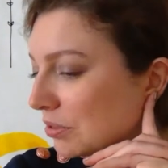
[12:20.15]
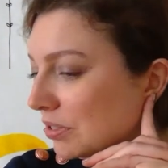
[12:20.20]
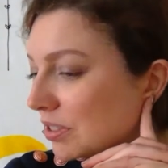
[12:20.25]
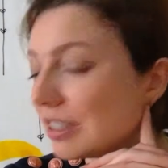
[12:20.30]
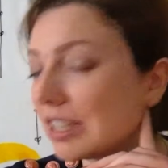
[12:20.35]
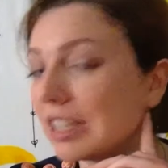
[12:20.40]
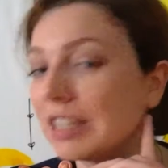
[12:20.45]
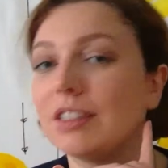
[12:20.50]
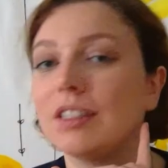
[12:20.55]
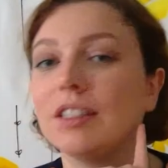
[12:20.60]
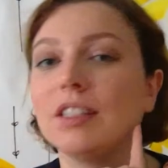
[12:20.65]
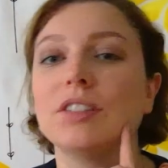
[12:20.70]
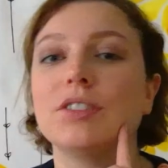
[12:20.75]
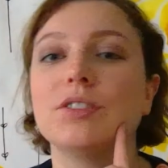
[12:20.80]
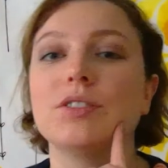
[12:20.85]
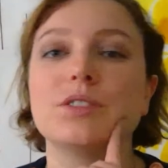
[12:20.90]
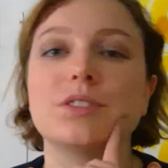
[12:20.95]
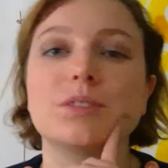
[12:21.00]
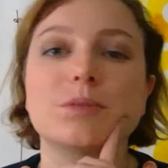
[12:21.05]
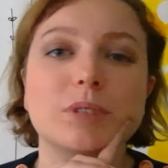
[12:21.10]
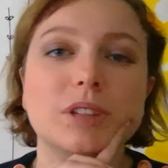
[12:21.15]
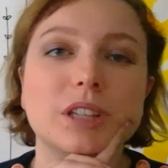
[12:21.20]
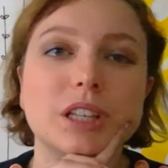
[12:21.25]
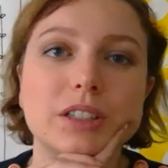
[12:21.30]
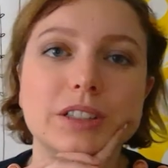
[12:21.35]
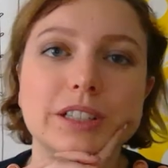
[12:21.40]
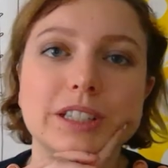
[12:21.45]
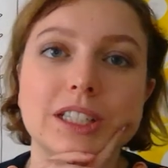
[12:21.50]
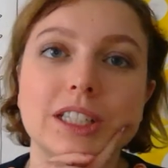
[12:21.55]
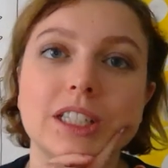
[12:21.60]
for 10 years
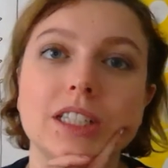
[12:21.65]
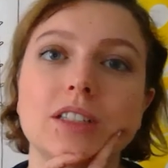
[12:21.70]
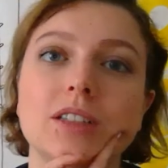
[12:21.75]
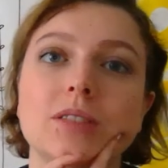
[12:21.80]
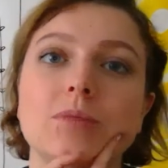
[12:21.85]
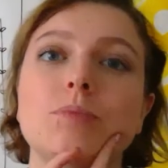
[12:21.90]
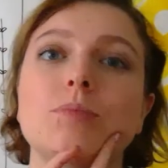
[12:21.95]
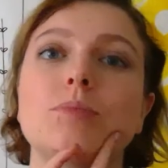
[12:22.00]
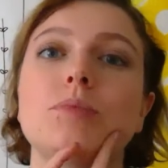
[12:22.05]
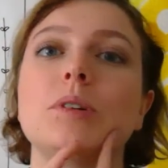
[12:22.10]
without any